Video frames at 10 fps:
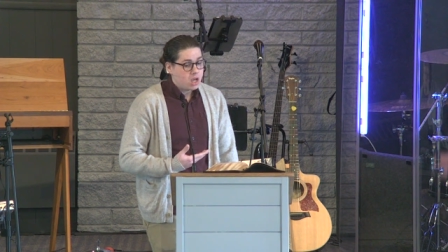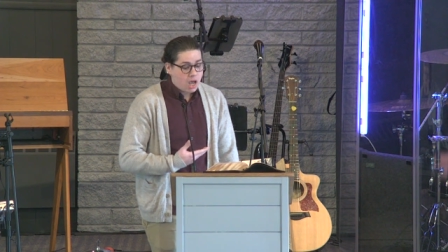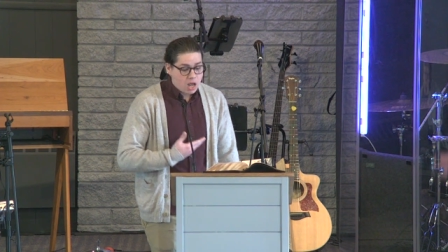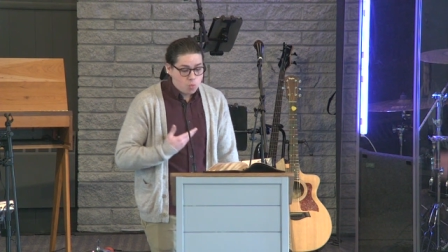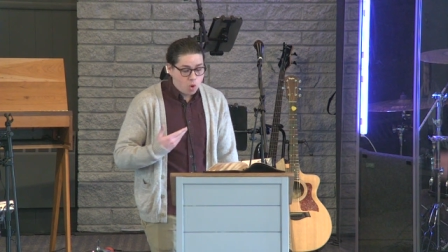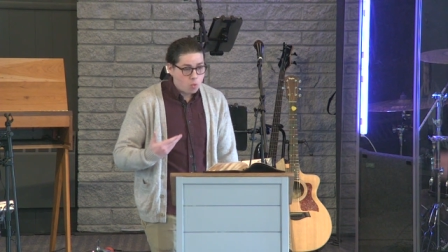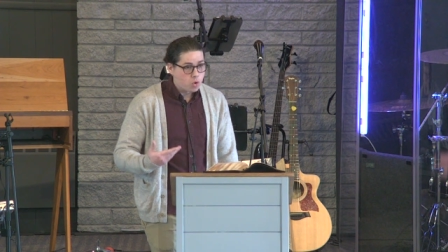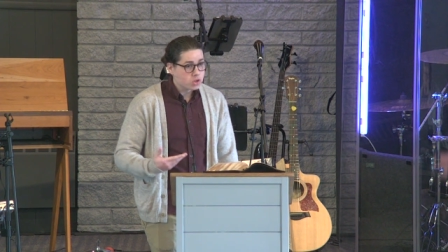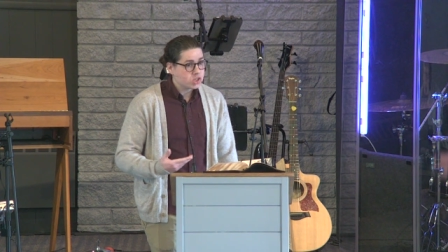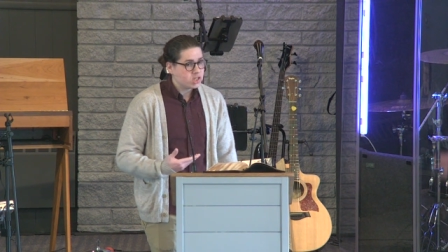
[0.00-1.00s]
And what
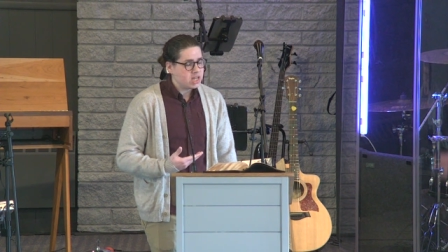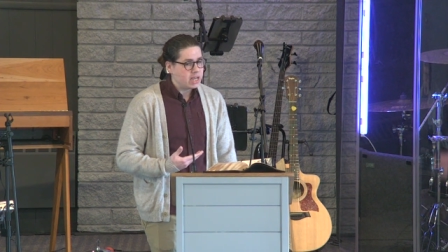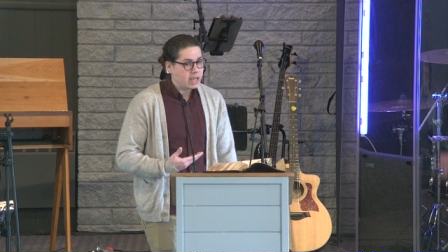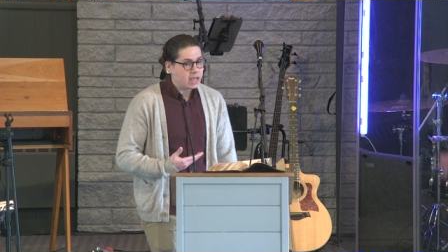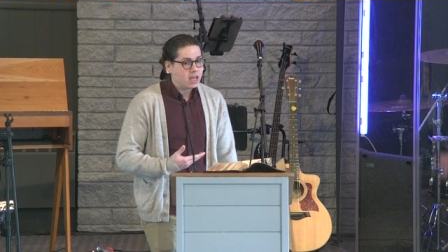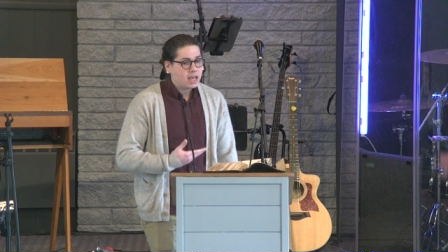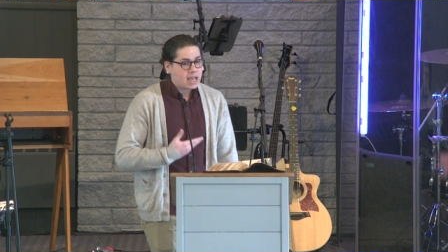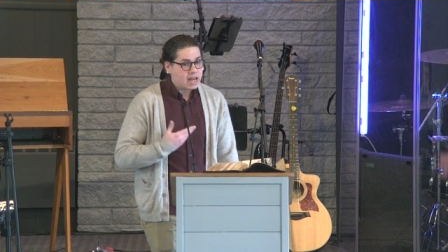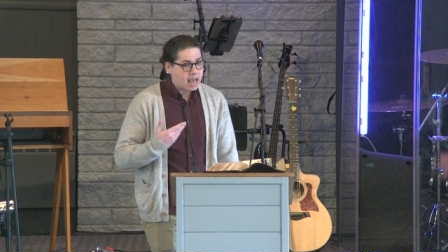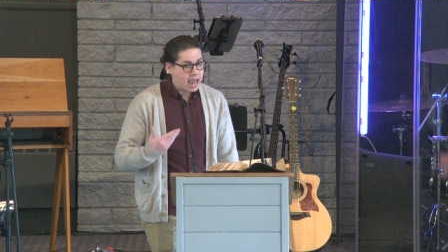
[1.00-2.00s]
we're seeing
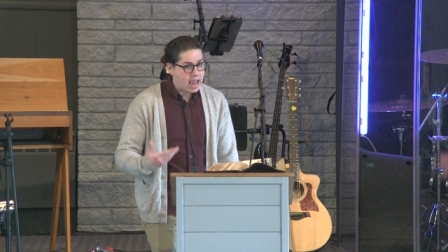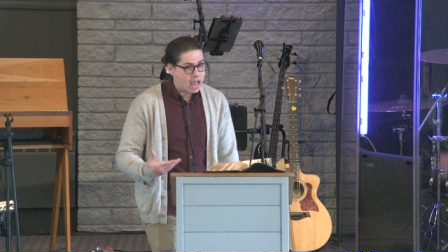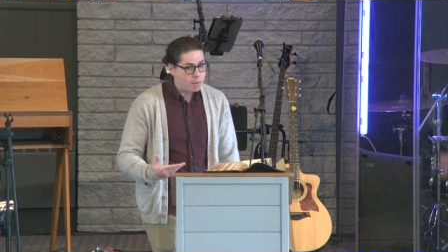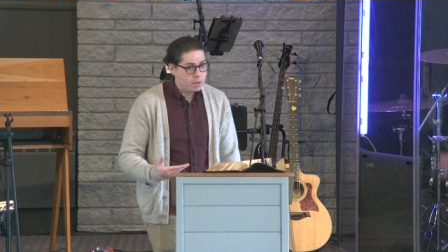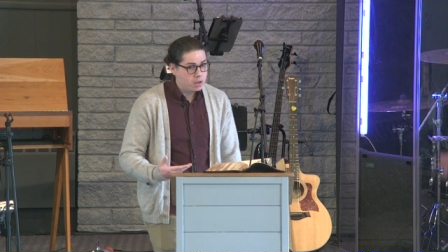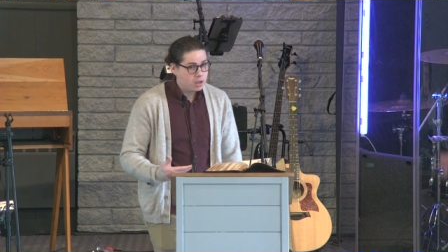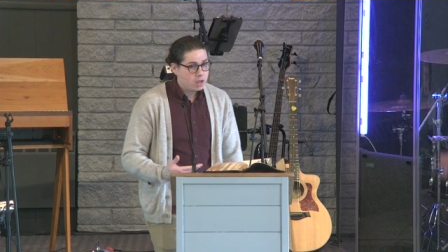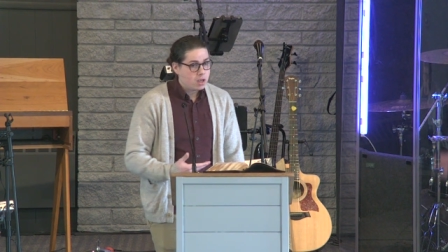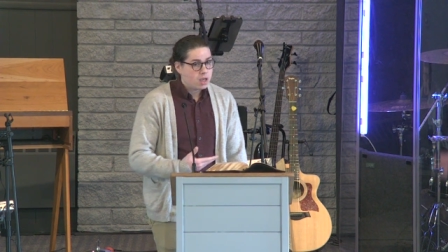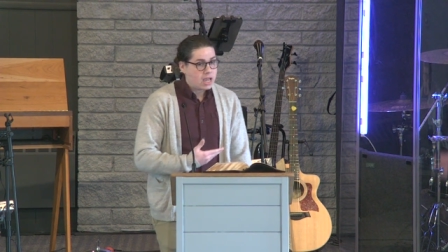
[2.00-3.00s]
in Ham,
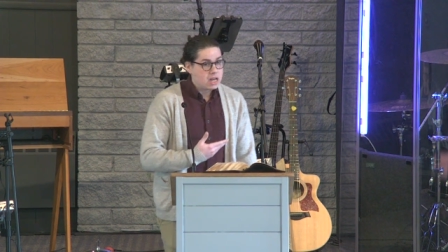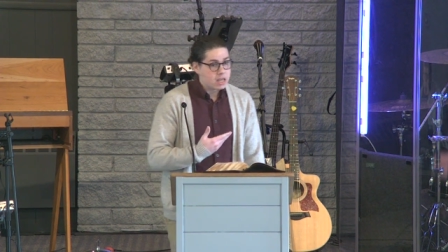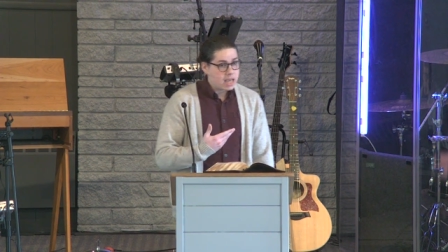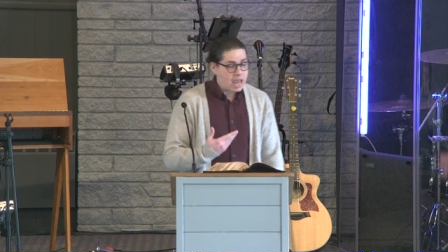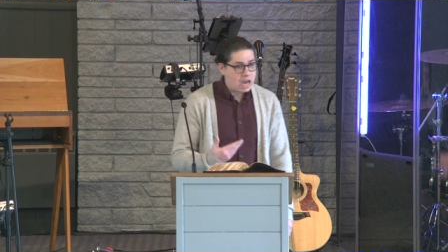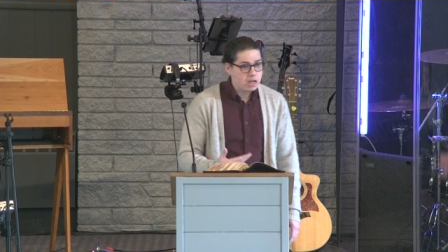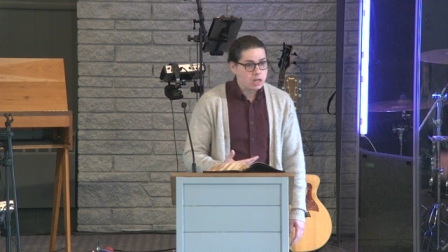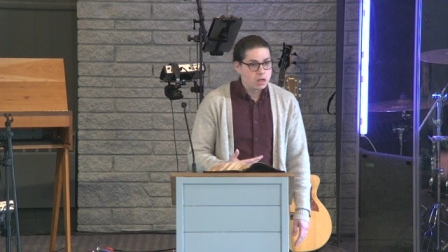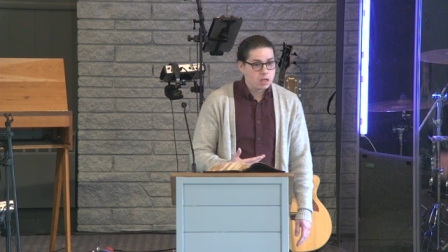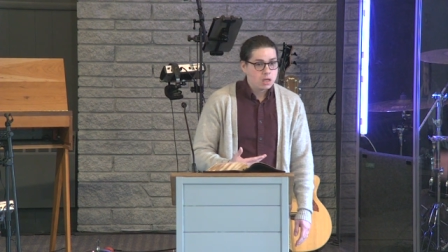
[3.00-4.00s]
in
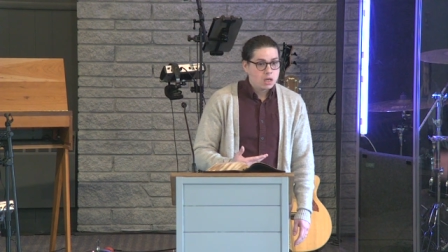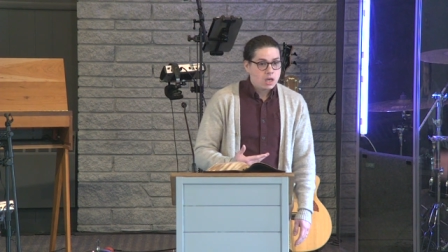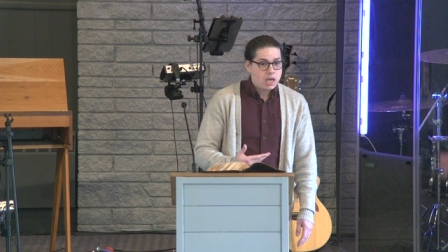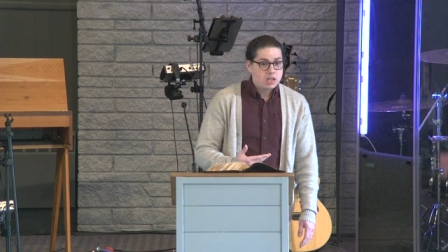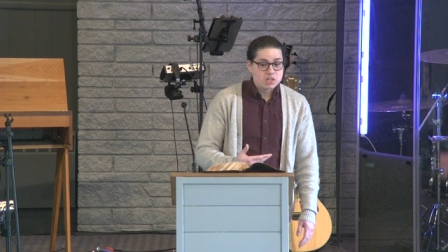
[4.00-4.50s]
Canaan, is